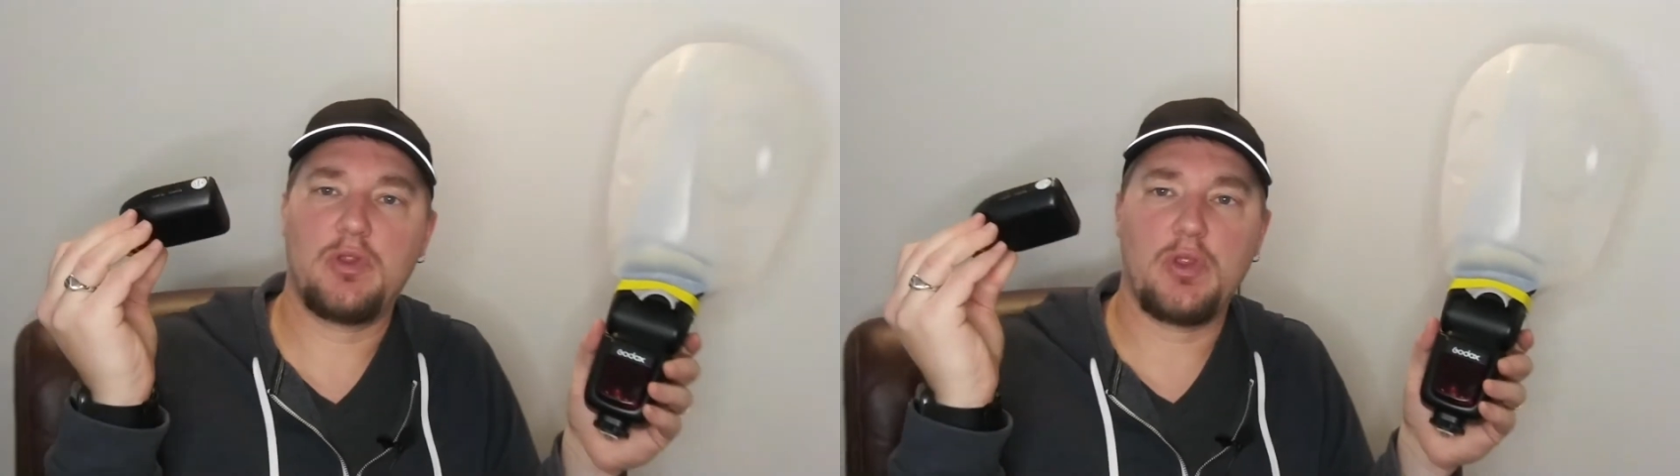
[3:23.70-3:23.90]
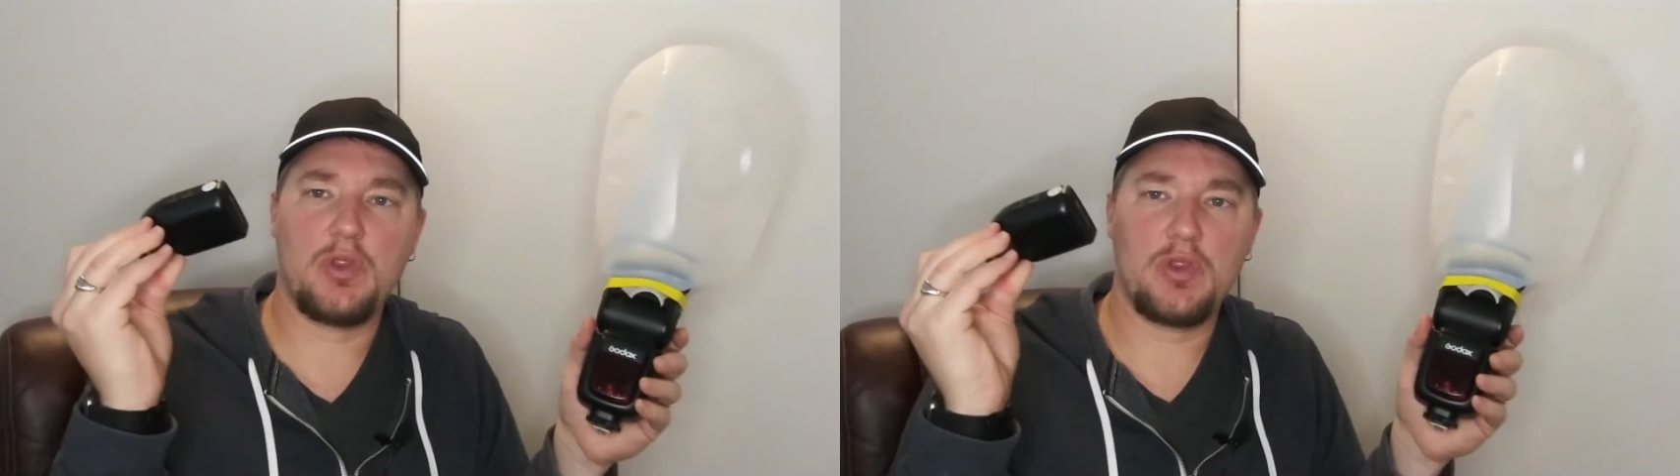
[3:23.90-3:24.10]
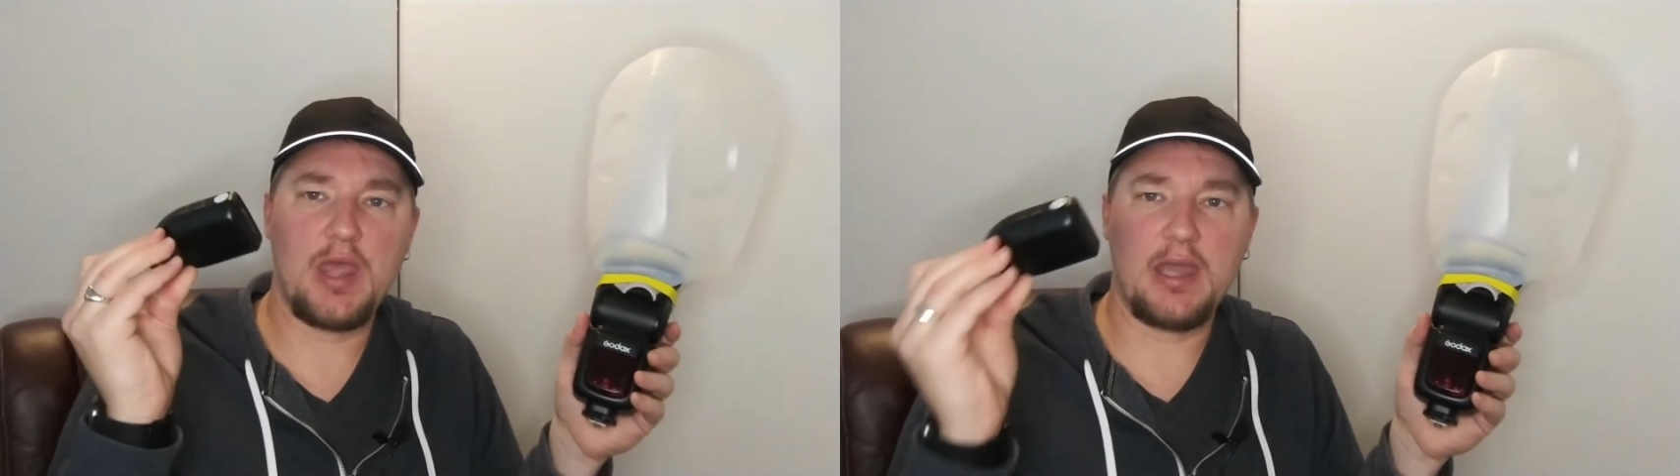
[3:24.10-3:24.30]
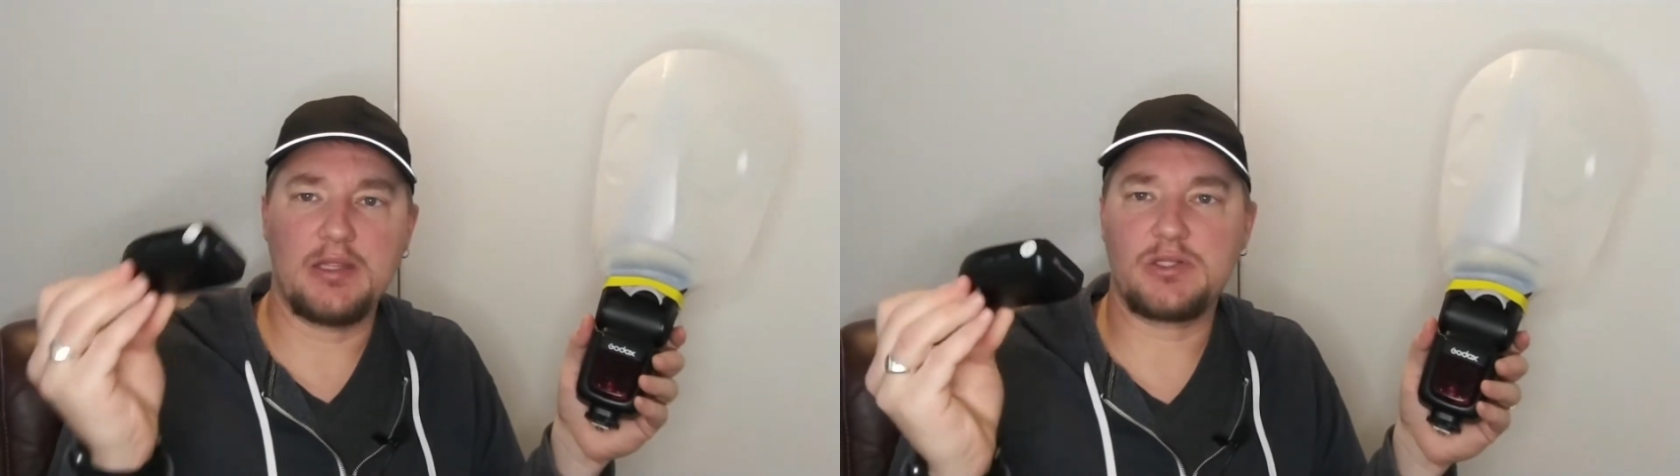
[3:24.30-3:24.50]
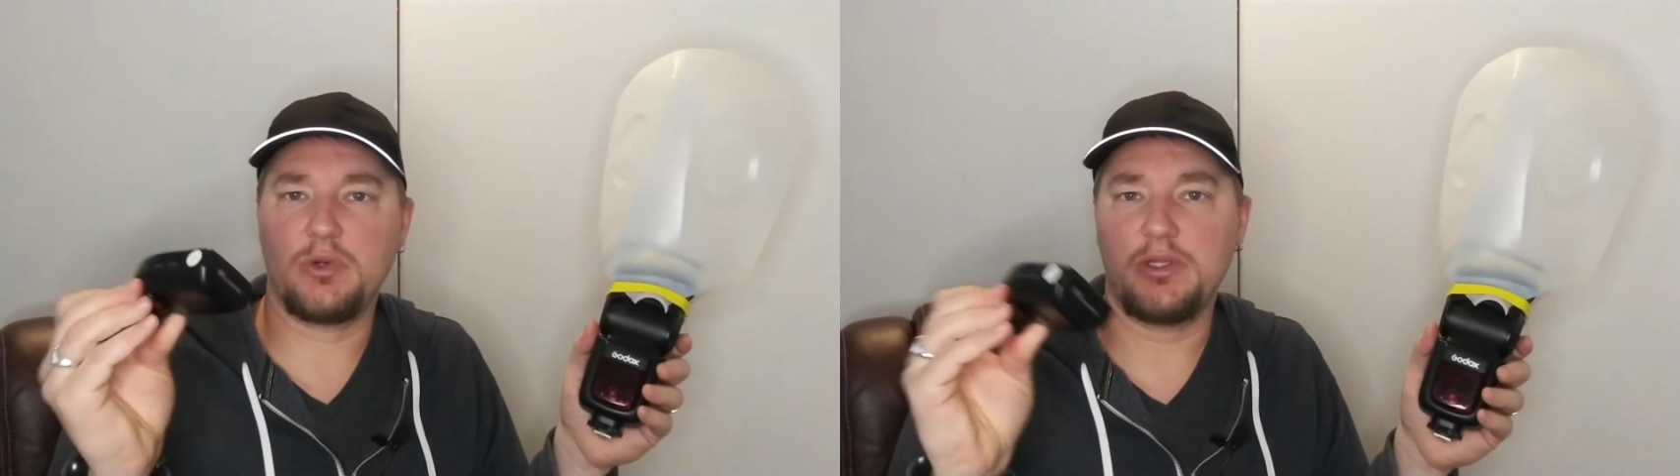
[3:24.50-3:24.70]
that
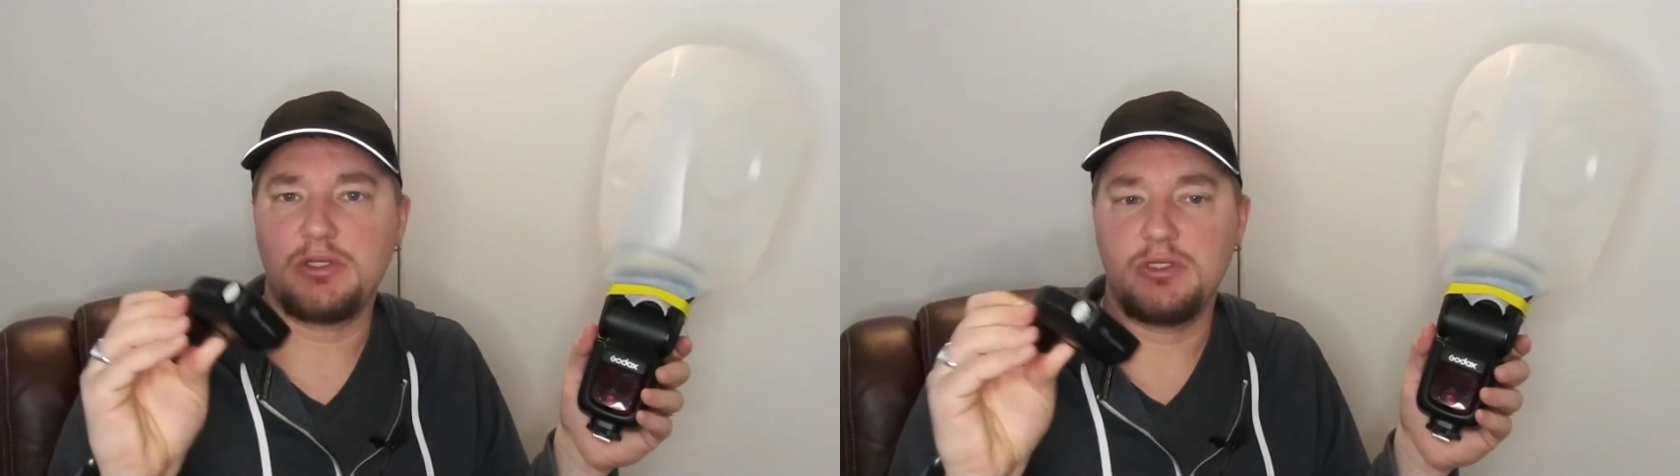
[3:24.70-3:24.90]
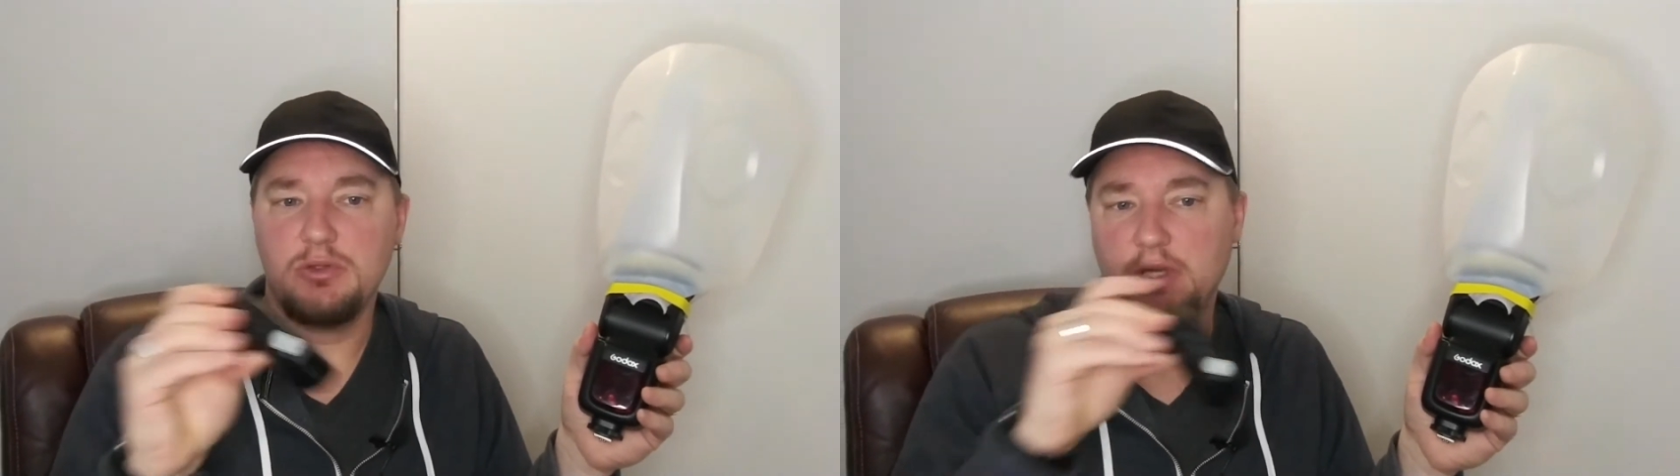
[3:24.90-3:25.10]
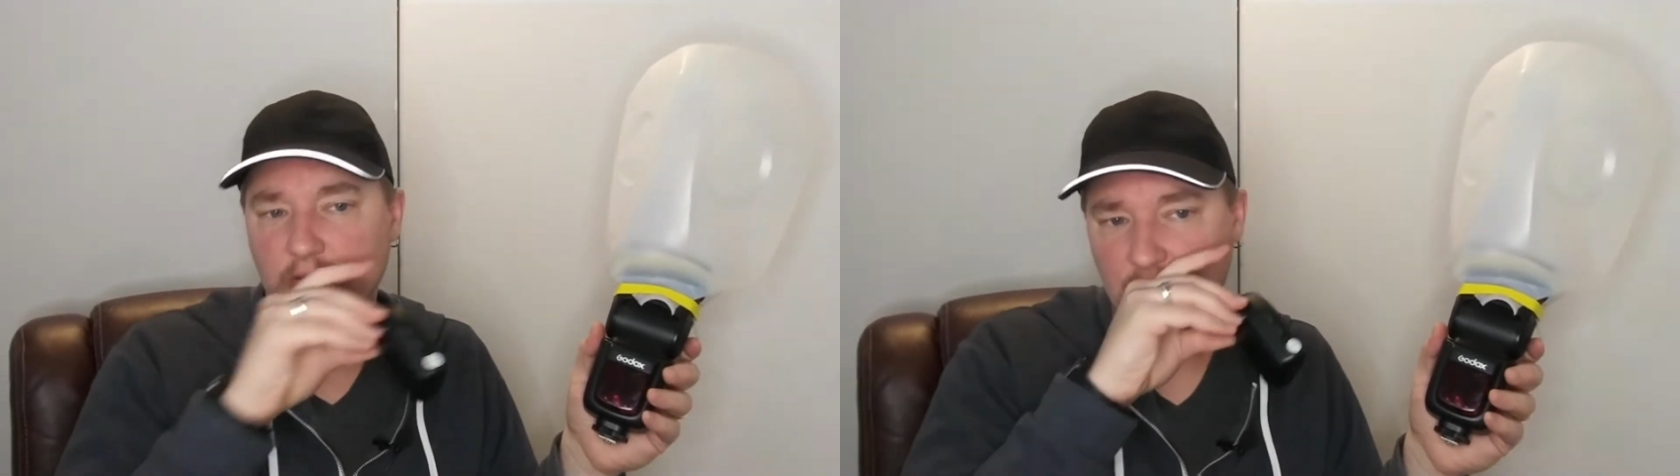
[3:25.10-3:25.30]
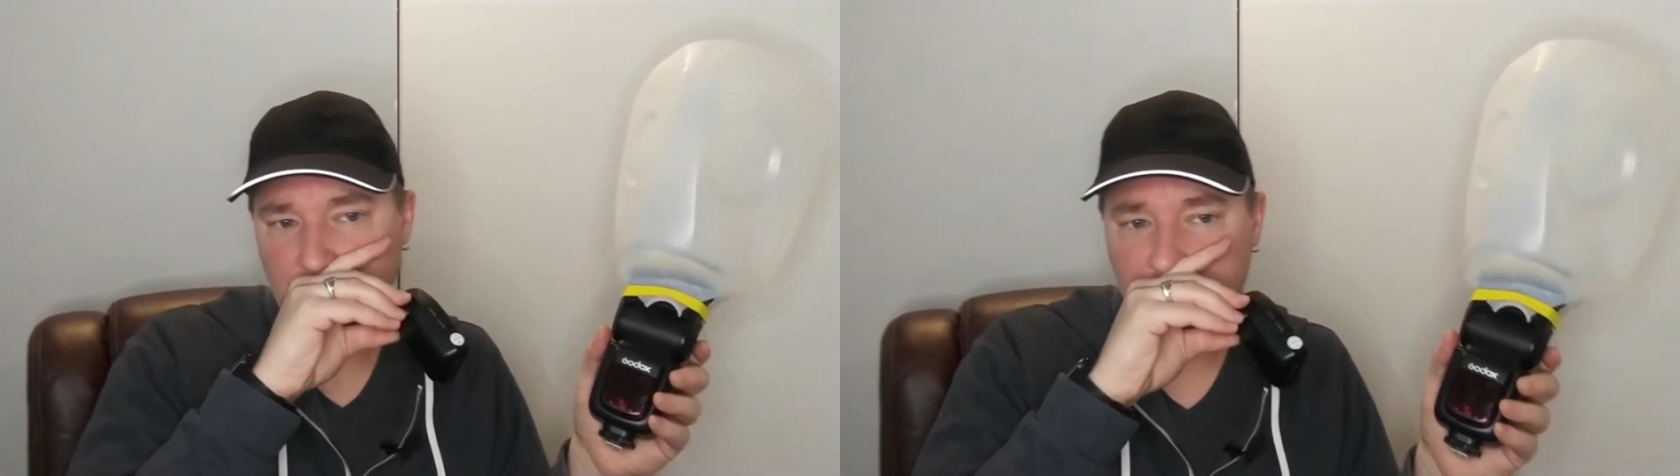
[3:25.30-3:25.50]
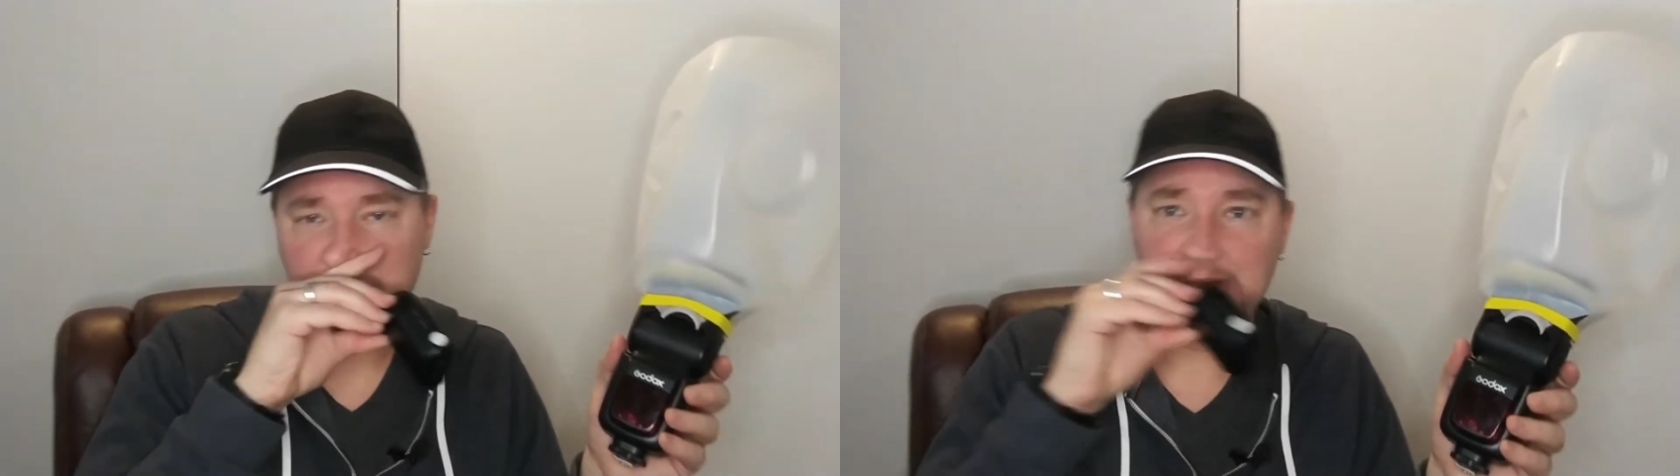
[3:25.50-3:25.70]
is going to do it,
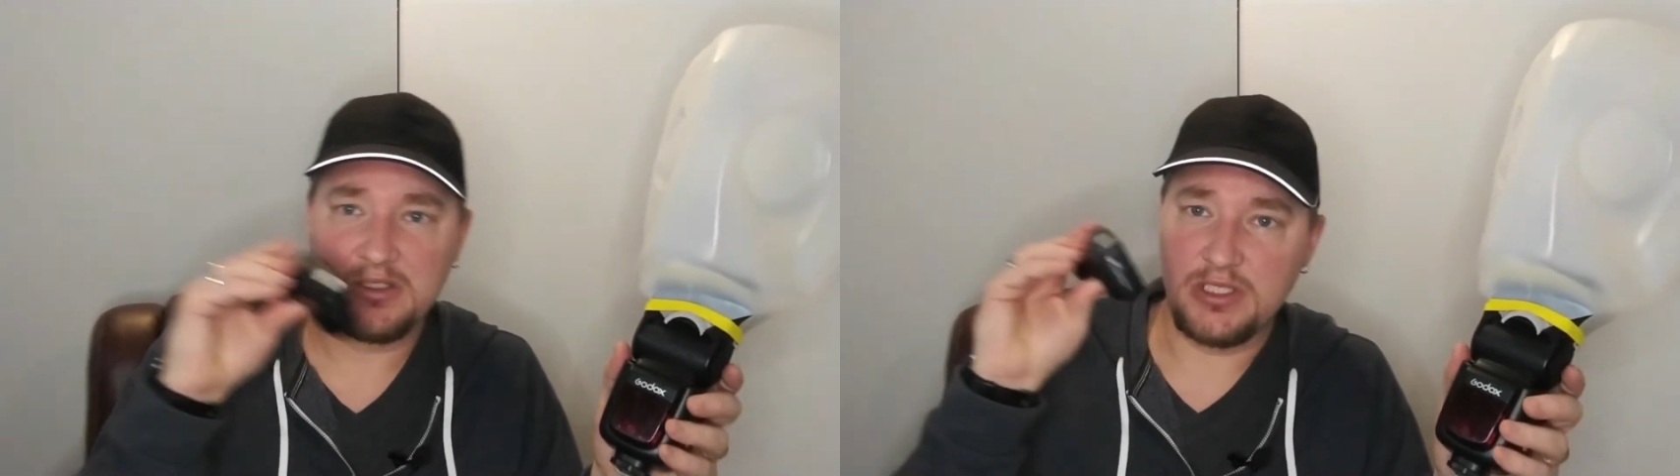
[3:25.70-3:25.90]
everything.